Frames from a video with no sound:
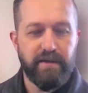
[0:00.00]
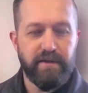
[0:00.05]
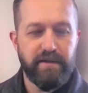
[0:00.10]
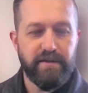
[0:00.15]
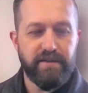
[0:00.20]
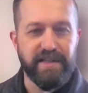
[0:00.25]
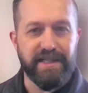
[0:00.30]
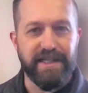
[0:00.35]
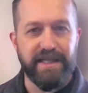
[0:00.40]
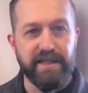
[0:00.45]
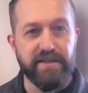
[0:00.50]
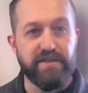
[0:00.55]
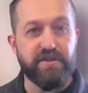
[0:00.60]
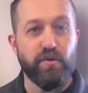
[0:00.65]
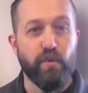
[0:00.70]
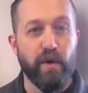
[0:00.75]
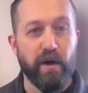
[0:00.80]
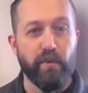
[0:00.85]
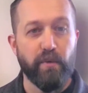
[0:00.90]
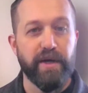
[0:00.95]
get
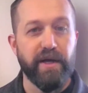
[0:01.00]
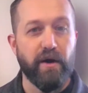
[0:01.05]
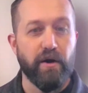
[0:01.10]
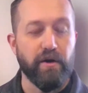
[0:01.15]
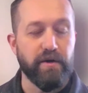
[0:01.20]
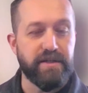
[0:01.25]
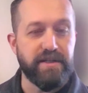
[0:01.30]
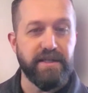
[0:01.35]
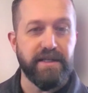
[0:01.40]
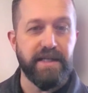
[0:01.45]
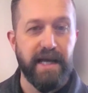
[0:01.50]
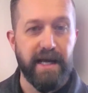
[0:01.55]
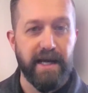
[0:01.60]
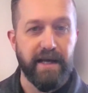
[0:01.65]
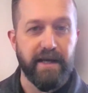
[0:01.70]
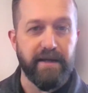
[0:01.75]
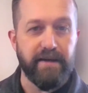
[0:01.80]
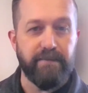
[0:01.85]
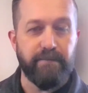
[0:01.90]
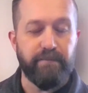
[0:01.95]
to where we are
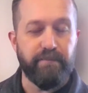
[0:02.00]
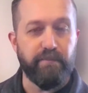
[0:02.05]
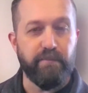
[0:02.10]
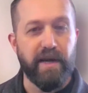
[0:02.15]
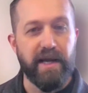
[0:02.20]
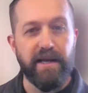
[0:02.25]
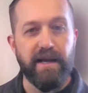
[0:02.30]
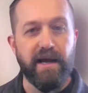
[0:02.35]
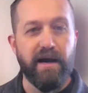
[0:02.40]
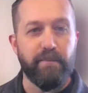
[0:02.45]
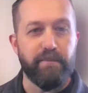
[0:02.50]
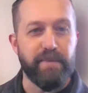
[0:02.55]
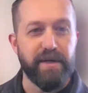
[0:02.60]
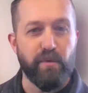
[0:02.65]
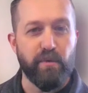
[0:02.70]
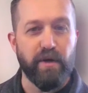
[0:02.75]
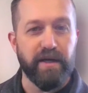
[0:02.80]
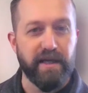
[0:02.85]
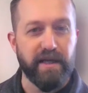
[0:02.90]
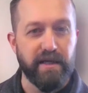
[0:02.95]
today may not be
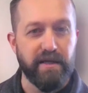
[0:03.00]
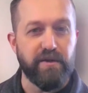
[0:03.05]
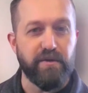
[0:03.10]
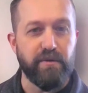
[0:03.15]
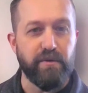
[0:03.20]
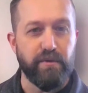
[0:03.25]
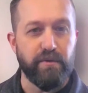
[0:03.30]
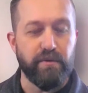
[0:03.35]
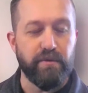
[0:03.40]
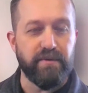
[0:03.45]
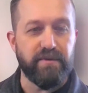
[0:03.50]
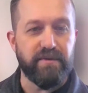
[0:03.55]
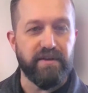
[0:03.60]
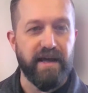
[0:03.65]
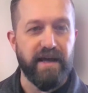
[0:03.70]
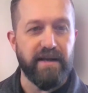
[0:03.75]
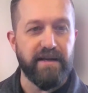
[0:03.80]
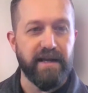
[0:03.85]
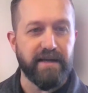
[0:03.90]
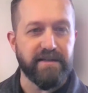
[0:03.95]
what get you to
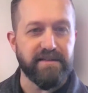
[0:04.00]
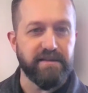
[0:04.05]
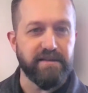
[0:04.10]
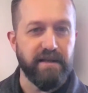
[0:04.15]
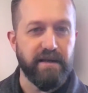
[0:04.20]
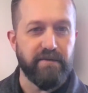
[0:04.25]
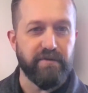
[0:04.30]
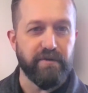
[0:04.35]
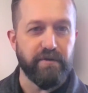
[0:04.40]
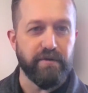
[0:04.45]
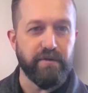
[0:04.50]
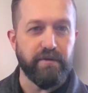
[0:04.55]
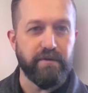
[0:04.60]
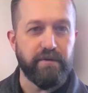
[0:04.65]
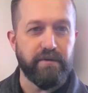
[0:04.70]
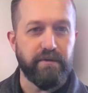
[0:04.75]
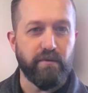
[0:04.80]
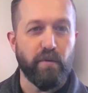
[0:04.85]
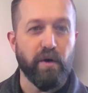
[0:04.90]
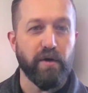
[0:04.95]
that next level
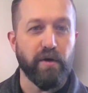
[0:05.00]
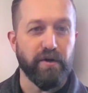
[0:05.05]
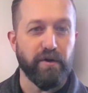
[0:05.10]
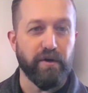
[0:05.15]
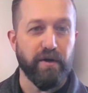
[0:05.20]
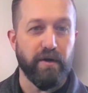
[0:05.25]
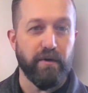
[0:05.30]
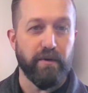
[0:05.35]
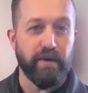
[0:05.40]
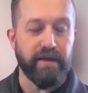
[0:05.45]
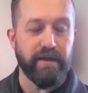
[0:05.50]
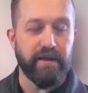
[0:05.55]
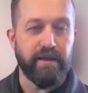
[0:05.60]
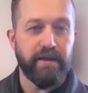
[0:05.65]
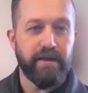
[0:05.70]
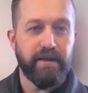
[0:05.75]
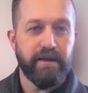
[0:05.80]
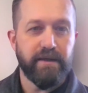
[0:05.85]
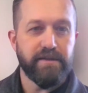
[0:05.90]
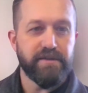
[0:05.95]
where you're going.
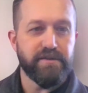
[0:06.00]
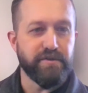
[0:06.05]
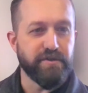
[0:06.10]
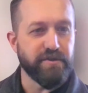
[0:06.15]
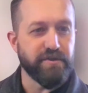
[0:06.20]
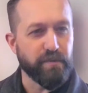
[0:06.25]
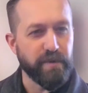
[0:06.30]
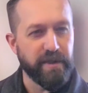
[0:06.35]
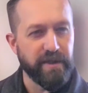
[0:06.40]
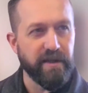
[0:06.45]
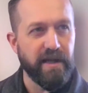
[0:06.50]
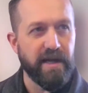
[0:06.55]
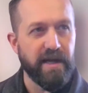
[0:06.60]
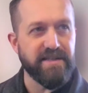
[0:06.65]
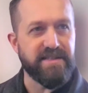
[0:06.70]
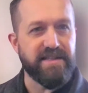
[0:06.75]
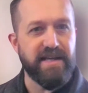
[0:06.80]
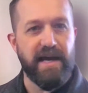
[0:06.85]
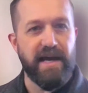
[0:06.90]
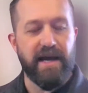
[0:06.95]
So just
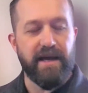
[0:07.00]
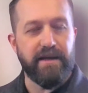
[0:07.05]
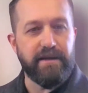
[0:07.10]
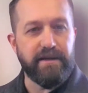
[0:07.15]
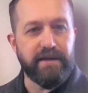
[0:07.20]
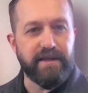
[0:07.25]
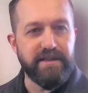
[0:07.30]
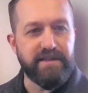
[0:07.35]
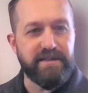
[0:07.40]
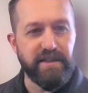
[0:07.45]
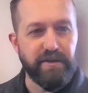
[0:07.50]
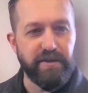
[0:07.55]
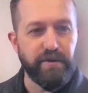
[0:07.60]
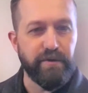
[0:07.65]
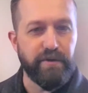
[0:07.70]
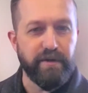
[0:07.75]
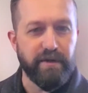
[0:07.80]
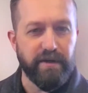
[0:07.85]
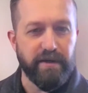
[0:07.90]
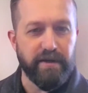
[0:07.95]
realize that and
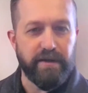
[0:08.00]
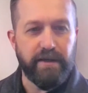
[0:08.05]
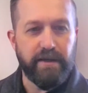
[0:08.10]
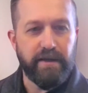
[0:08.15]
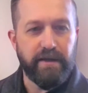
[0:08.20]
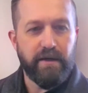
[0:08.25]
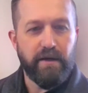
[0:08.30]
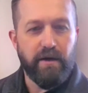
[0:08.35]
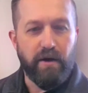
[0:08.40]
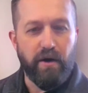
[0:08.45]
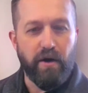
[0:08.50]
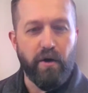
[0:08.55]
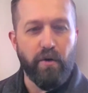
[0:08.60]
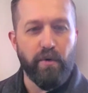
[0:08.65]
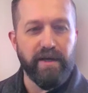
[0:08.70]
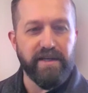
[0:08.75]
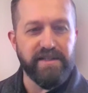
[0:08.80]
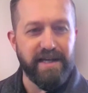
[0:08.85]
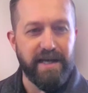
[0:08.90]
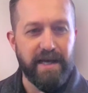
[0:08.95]
continue to
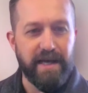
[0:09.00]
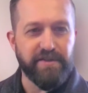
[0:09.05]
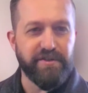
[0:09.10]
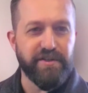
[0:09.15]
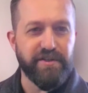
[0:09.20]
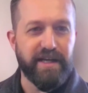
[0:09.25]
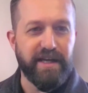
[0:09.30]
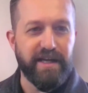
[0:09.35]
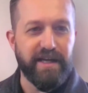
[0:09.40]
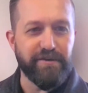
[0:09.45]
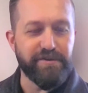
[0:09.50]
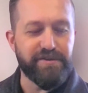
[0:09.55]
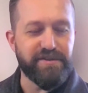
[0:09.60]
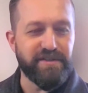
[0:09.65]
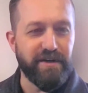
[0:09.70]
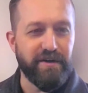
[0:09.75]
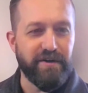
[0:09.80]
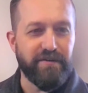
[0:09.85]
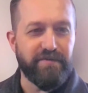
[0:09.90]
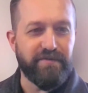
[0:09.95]
always educate
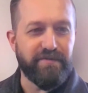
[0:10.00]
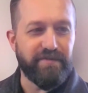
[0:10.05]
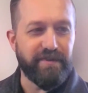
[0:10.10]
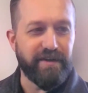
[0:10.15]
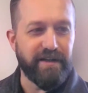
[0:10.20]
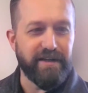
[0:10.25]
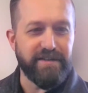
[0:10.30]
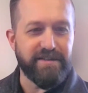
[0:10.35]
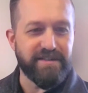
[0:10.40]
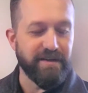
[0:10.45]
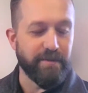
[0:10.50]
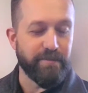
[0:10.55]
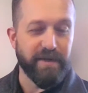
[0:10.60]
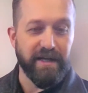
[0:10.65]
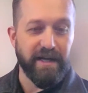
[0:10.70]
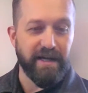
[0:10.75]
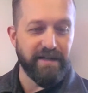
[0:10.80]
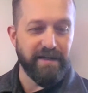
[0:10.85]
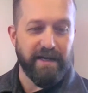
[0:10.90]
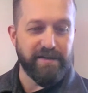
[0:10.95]
yourself. And it's
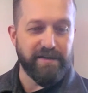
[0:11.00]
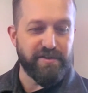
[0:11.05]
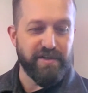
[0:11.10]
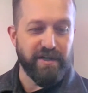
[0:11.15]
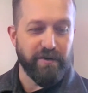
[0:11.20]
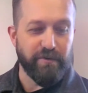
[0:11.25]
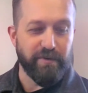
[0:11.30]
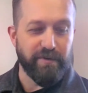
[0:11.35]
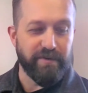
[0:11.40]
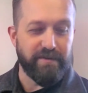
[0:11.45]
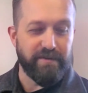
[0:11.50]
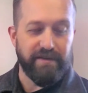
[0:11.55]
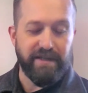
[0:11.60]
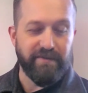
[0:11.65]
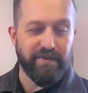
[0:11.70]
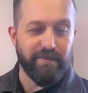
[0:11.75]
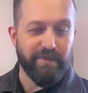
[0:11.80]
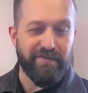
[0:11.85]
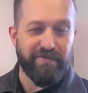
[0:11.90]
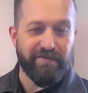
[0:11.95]
something I share with
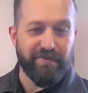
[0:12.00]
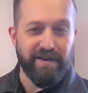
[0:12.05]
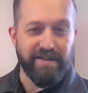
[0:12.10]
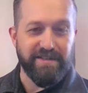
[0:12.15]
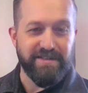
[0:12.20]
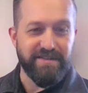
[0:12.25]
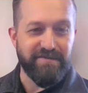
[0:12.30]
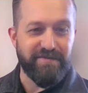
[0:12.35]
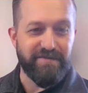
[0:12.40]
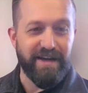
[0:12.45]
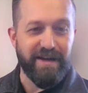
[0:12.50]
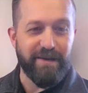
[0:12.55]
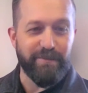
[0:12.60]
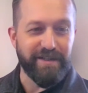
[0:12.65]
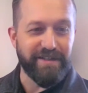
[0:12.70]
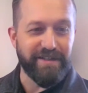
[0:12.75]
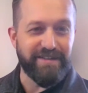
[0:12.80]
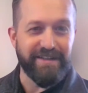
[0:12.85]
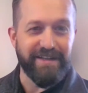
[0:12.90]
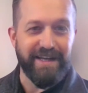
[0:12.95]
even my friends and
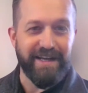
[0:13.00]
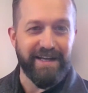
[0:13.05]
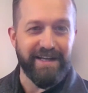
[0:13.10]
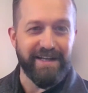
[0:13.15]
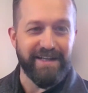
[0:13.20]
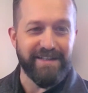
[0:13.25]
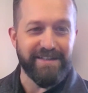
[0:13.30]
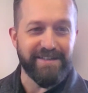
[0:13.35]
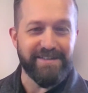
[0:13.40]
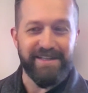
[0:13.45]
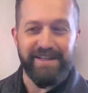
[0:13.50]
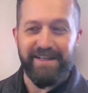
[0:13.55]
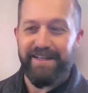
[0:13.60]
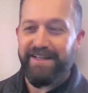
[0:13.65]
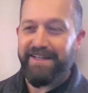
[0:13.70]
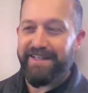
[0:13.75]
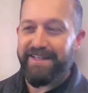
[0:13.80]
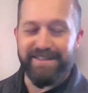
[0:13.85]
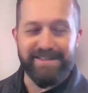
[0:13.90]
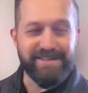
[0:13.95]
family today is
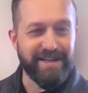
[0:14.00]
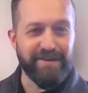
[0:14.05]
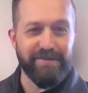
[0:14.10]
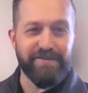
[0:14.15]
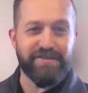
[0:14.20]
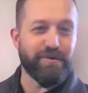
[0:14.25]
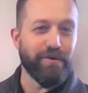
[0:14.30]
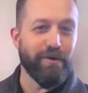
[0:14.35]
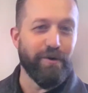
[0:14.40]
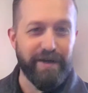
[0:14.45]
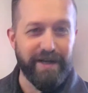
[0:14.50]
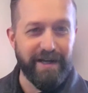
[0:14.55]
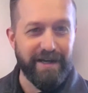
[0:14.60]
instead of scrolling